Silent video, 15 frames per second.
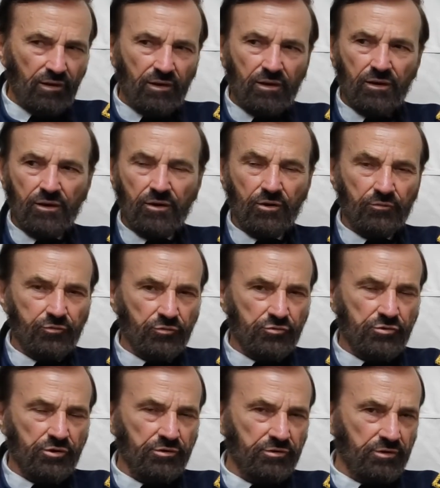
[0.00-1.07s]
of
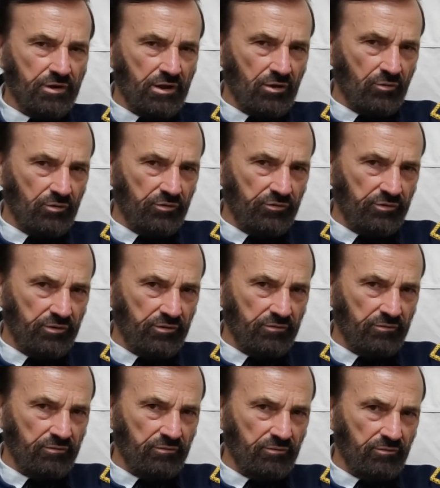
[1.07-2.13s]
Virginia. Now he's
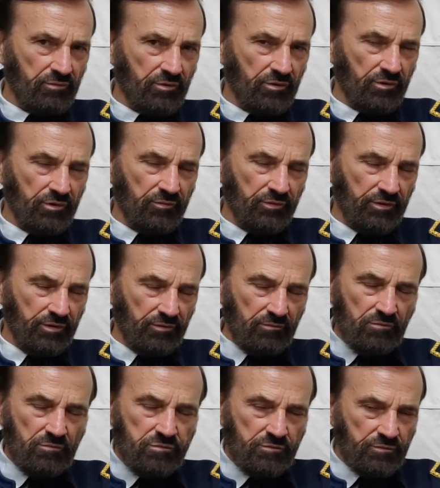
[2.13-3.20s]
living
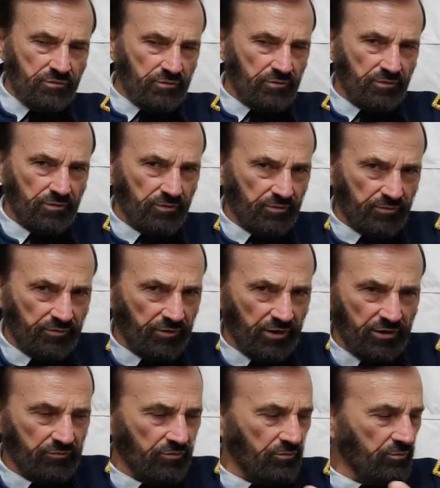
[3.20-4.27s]
a
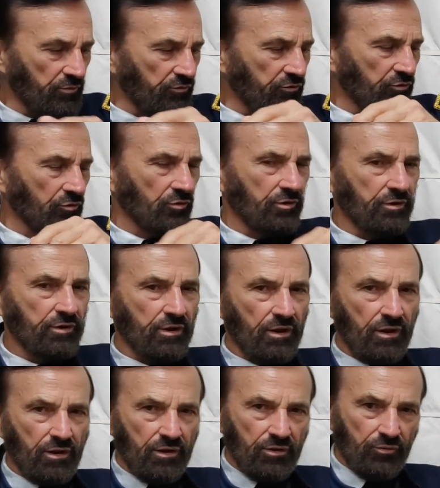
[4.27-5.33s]
native of Missouri
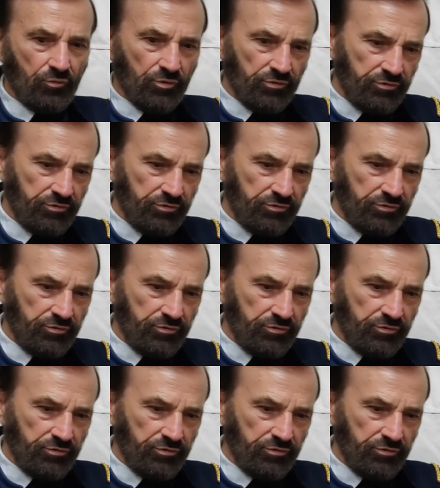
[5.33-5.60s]
with